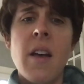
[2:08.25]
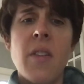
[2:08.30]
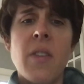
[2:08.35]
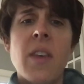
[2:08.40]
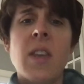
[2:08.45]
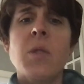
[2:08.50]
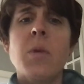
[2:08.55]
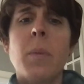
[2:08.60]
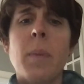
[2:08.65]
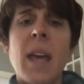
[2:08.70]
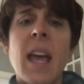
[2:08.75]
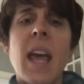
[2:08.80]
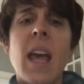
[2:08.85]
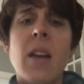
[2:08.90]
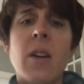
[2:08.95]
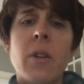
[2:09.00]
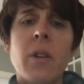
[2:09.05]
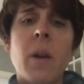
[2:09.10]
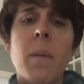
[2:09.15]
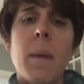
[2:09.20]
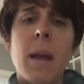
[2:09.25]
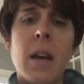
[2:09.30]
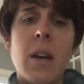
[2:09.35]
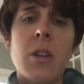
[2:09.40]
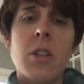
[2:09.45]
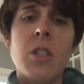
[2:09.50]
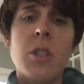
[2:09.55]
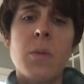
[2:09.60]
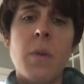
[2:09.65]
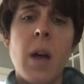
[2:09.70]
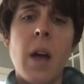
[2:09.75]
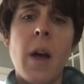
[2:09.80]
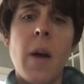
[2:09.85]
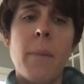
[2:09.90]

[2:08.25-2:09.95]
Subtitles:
These will be handled and managed